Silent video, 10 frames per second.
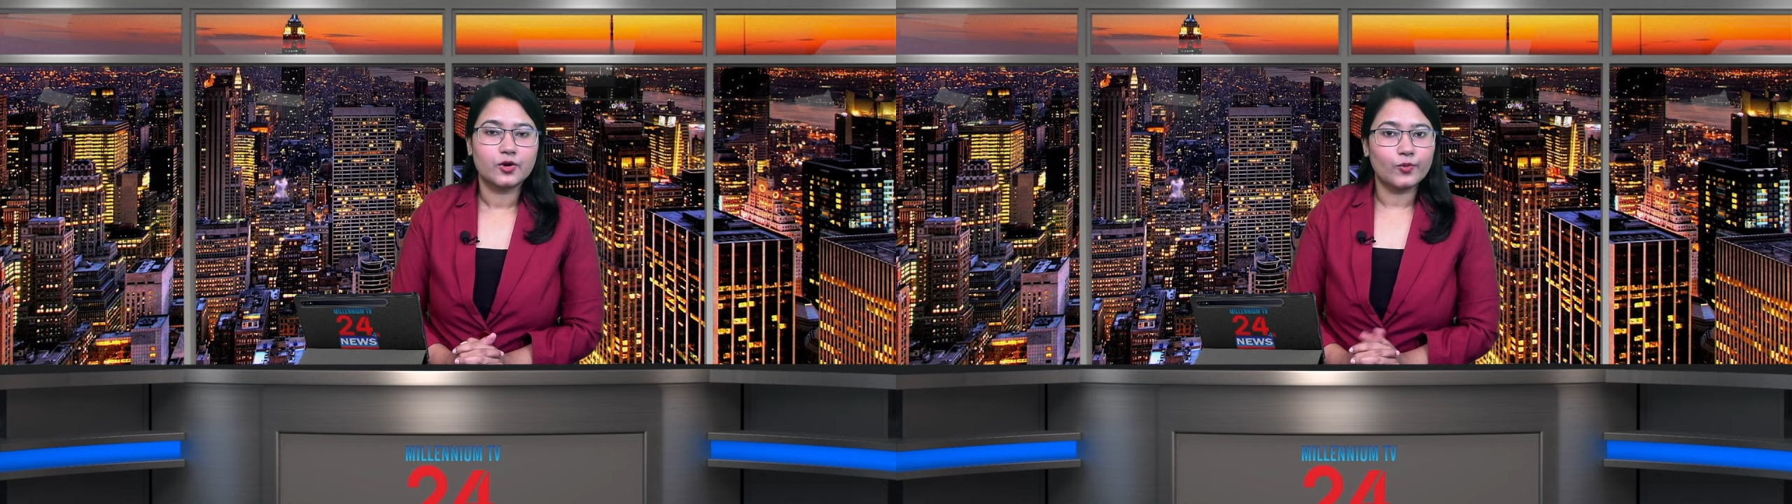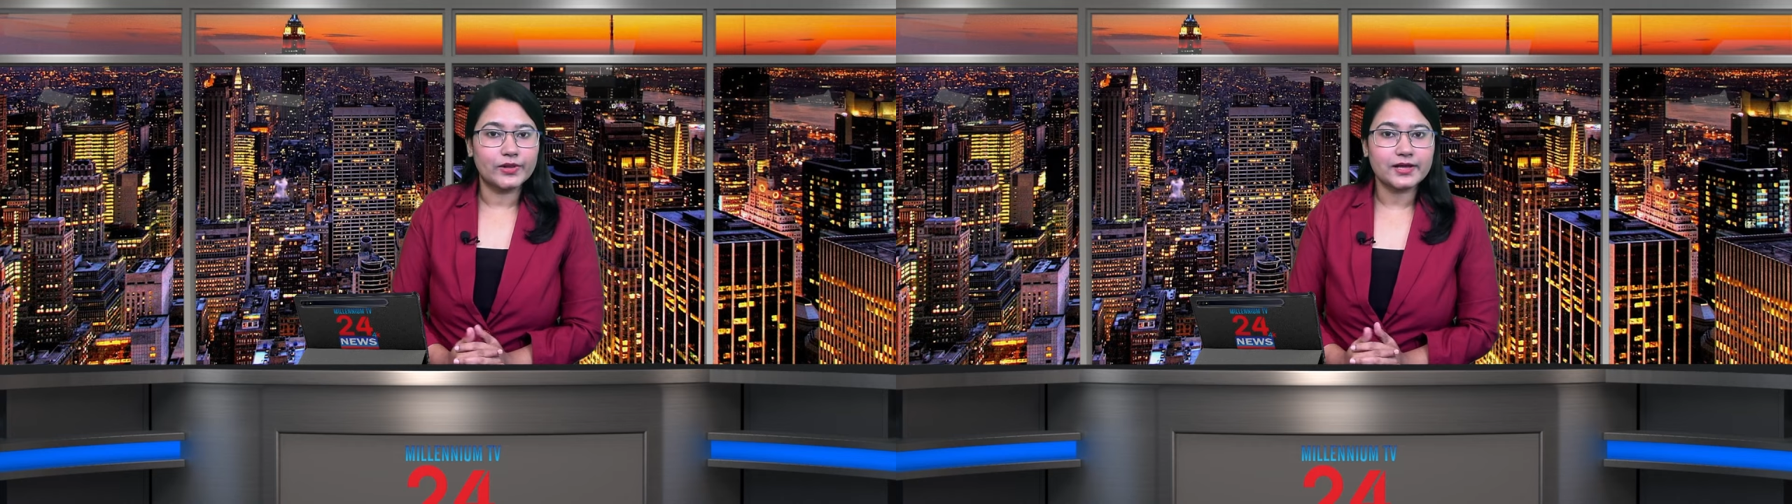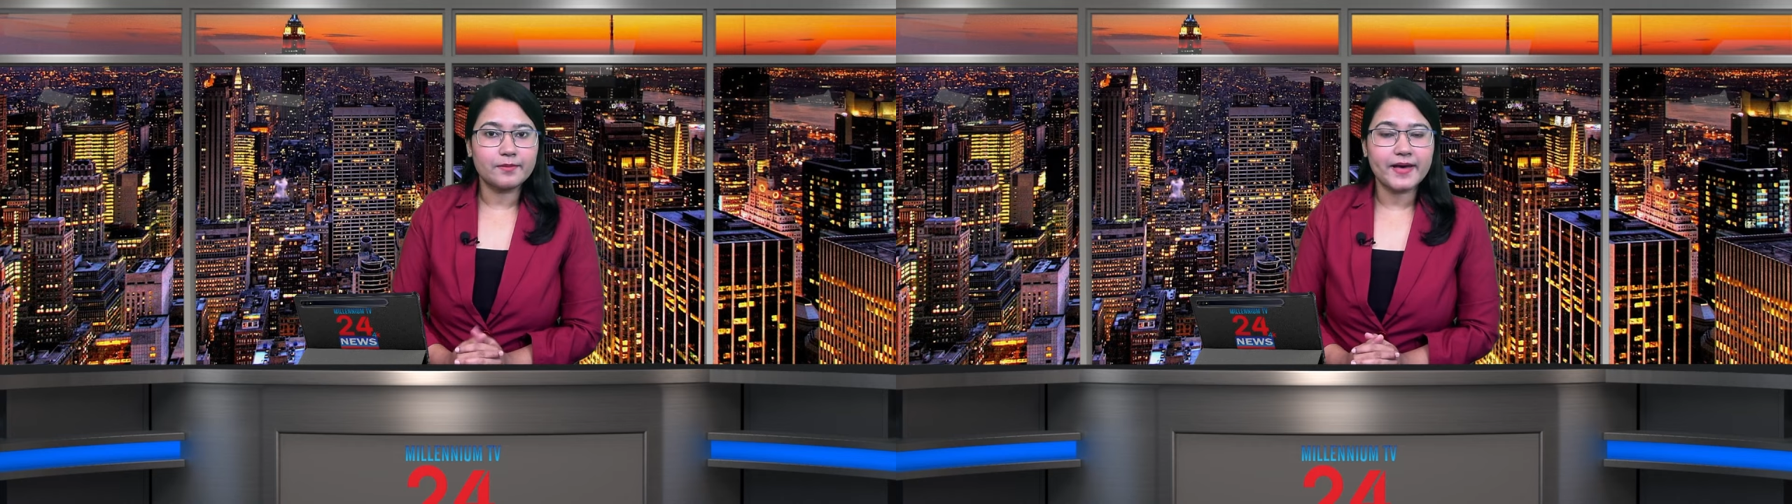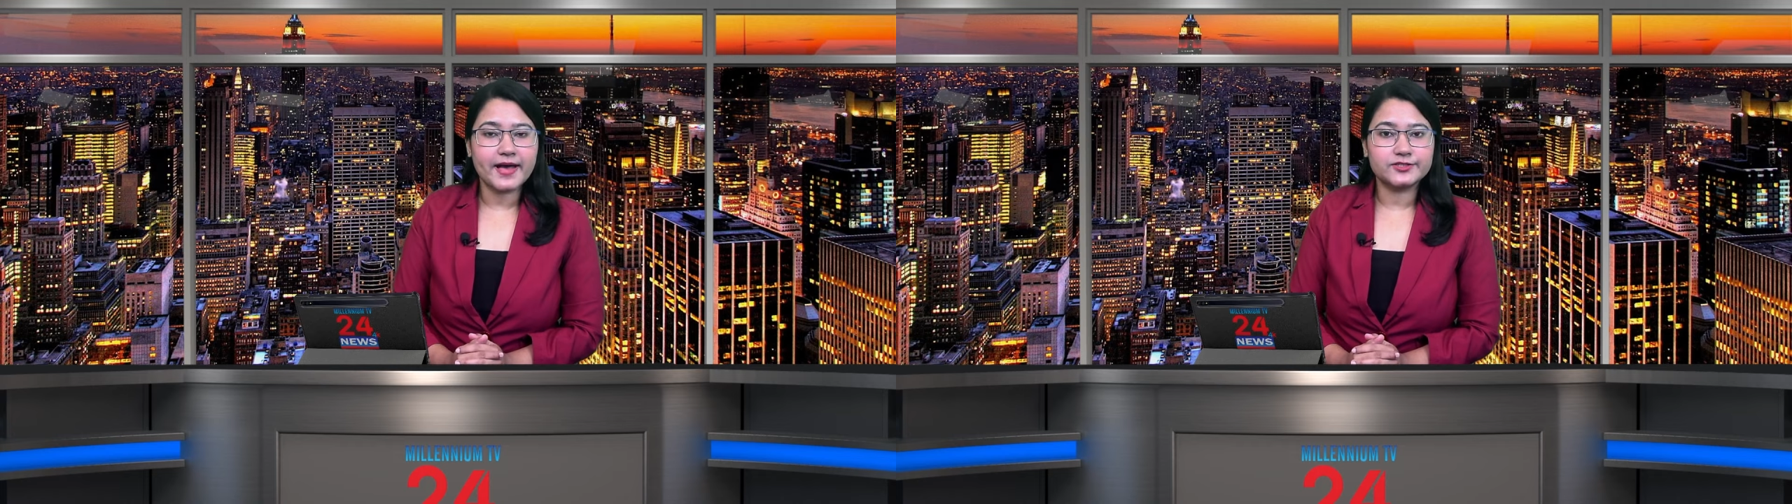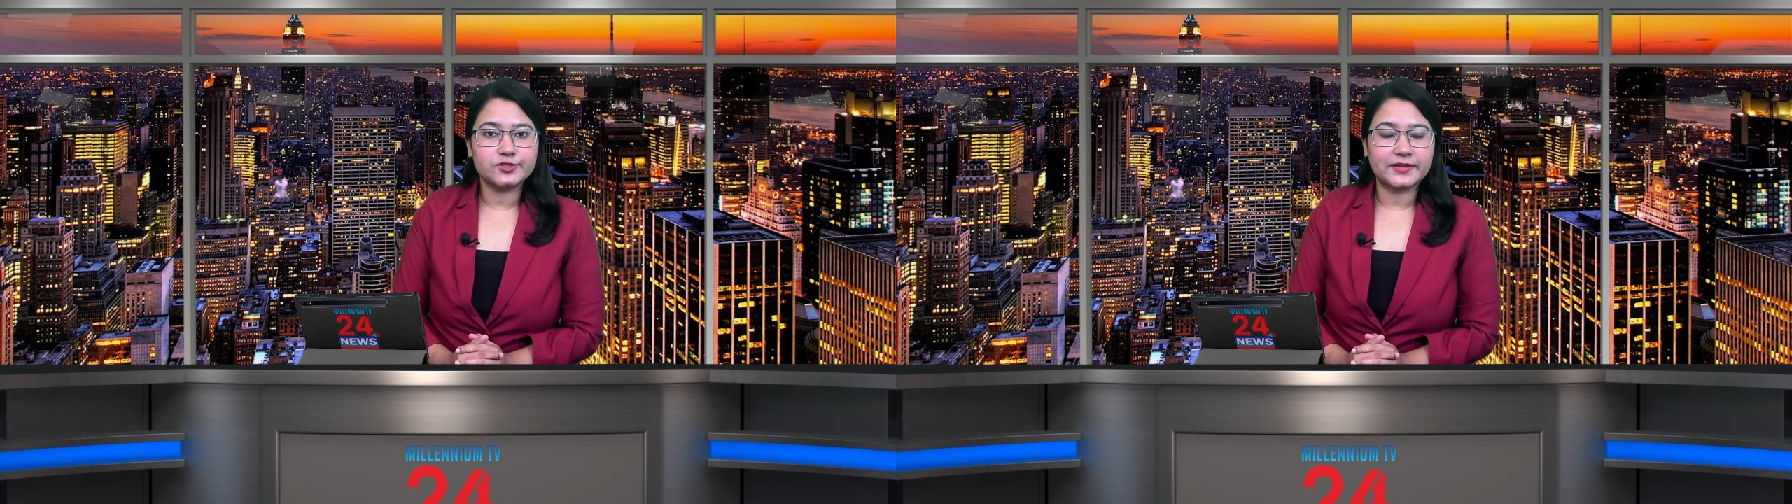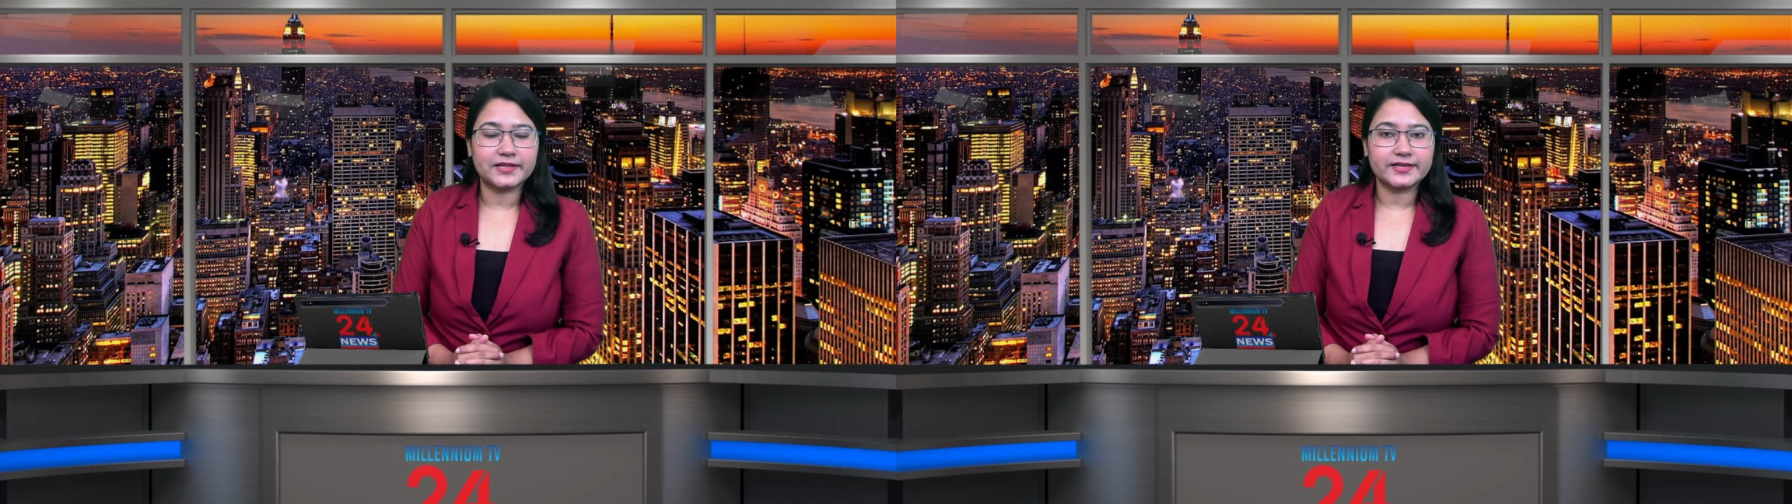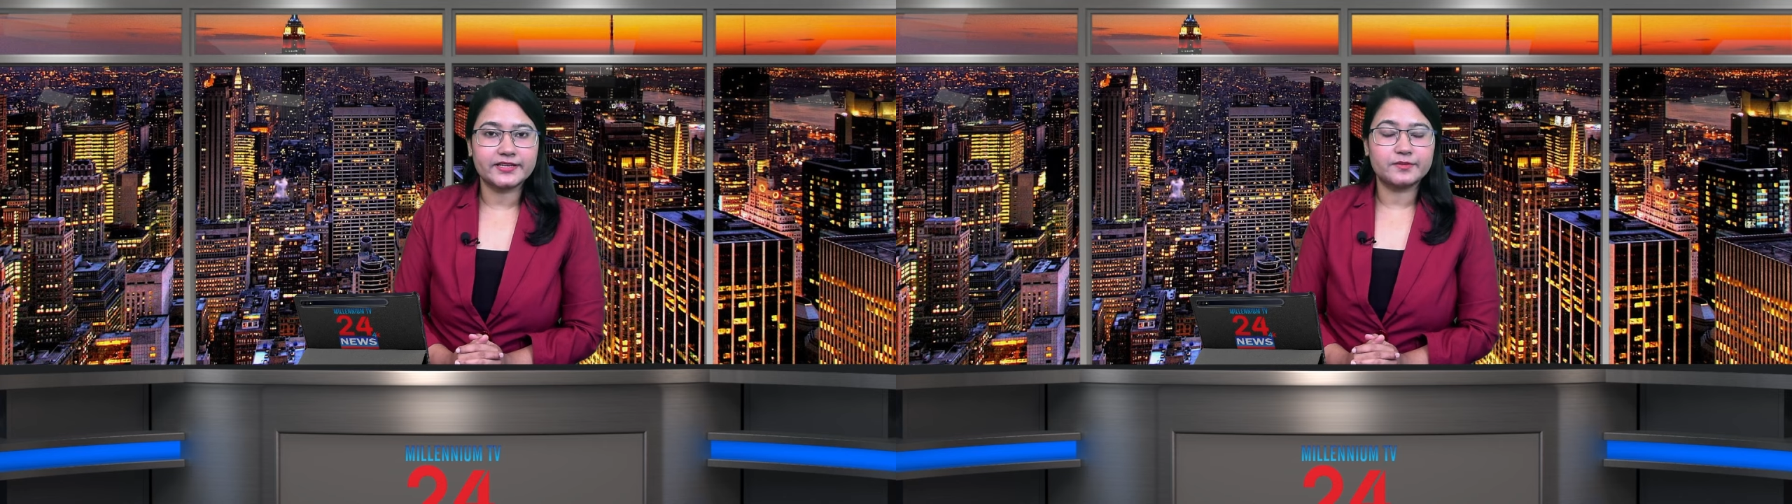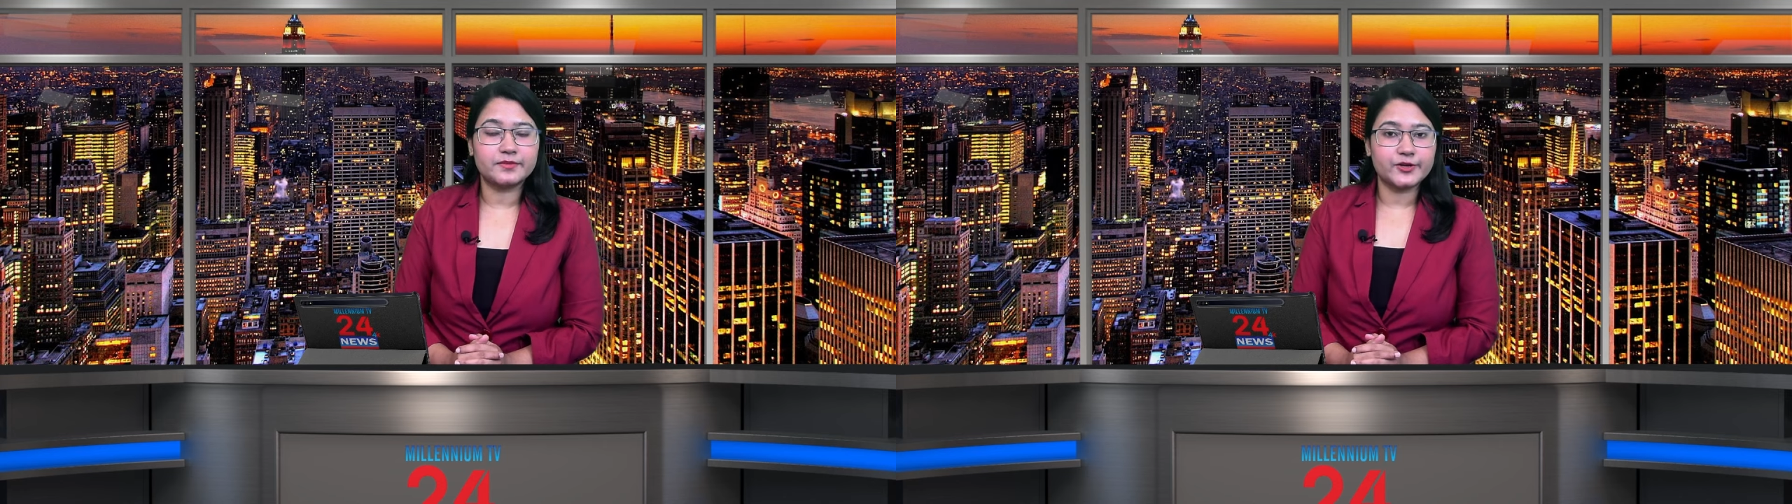Welcome back to
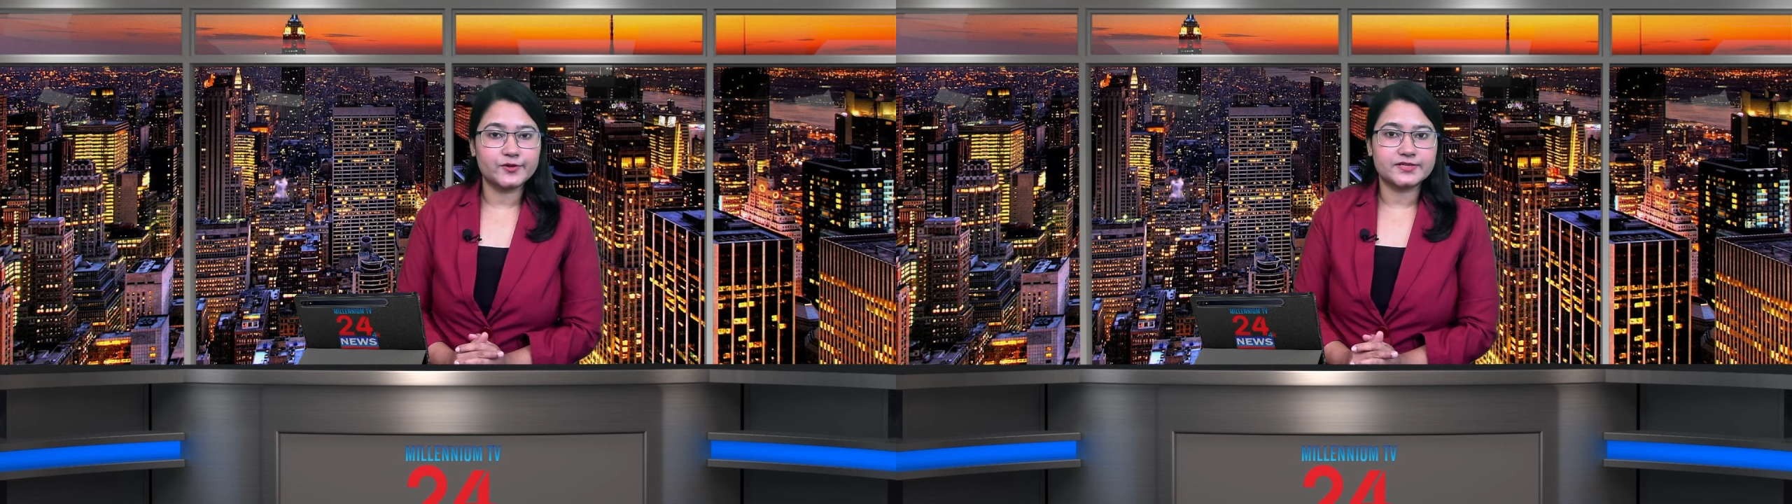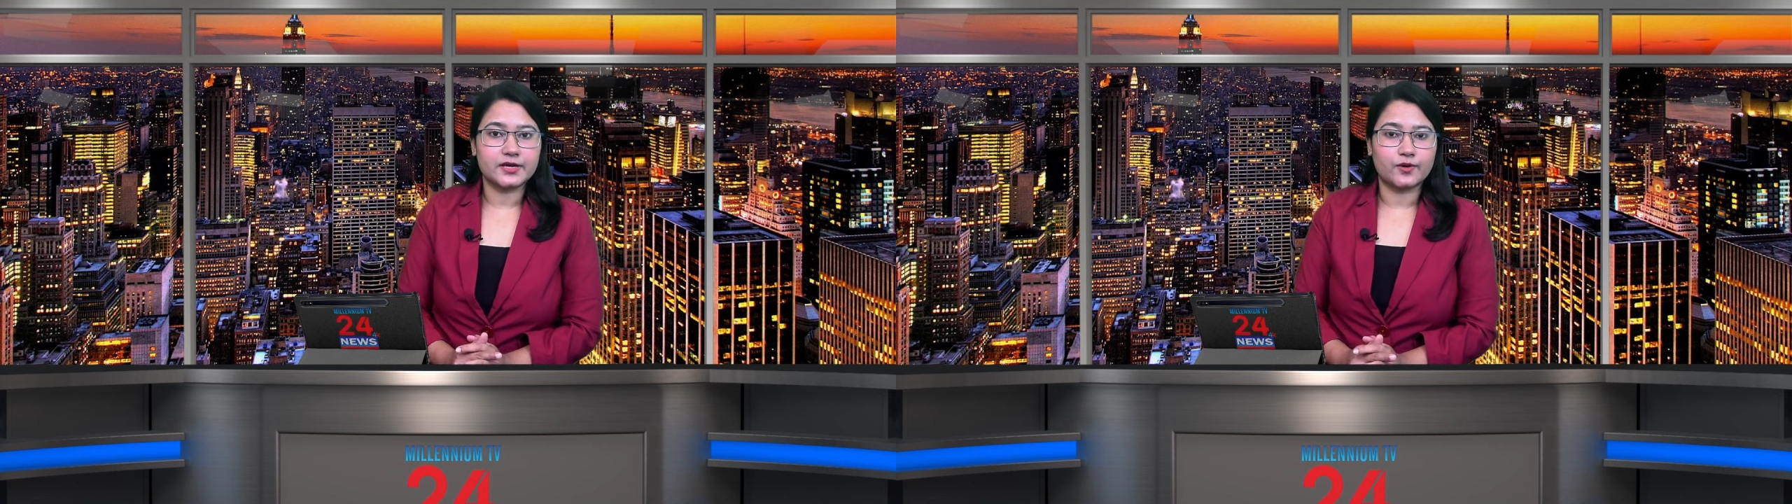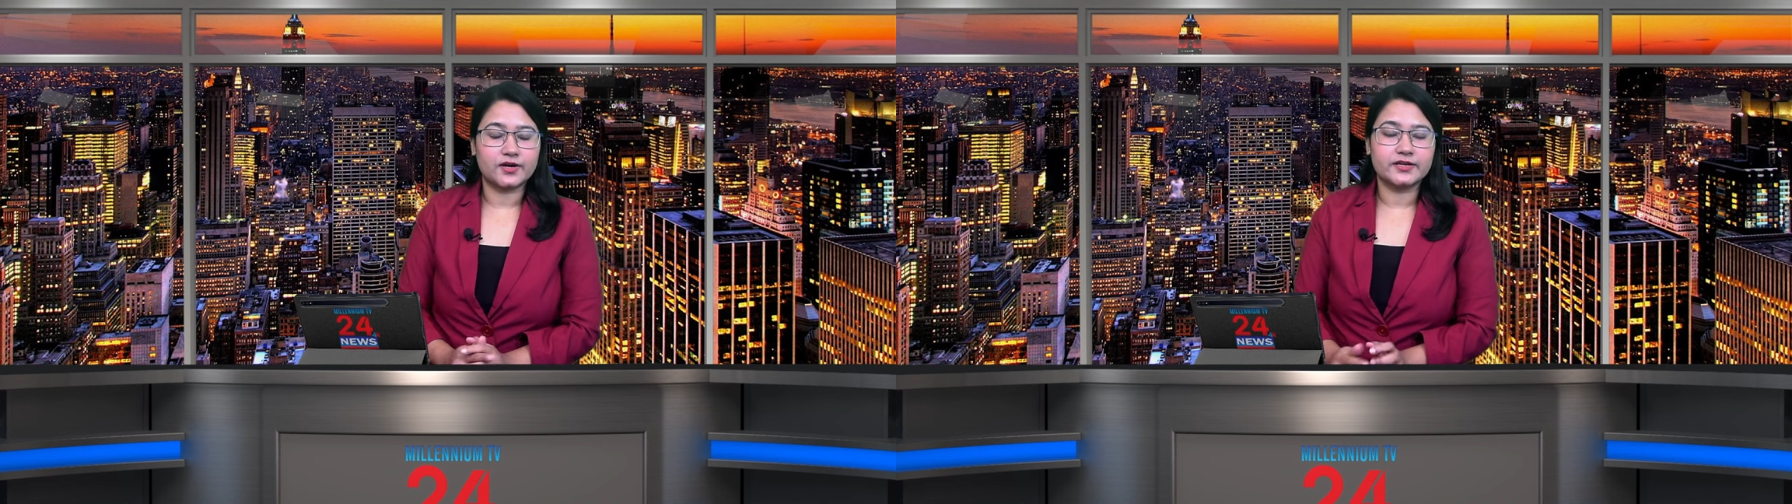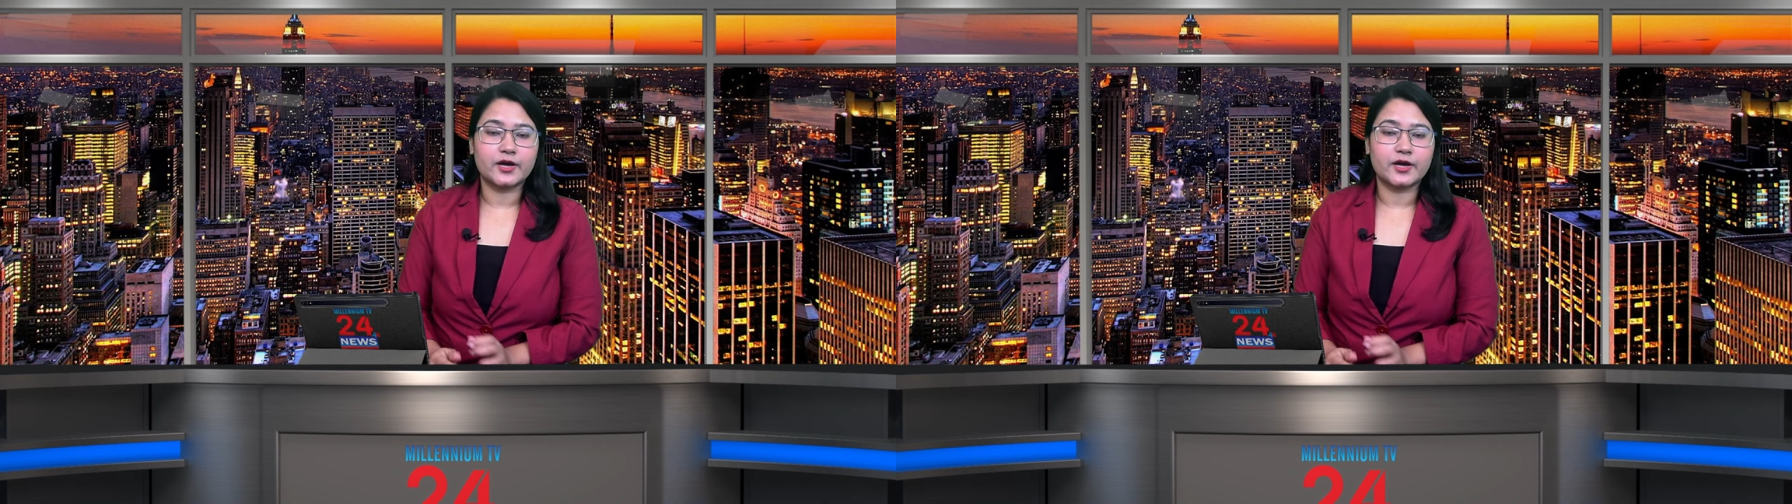Millennium News Hour.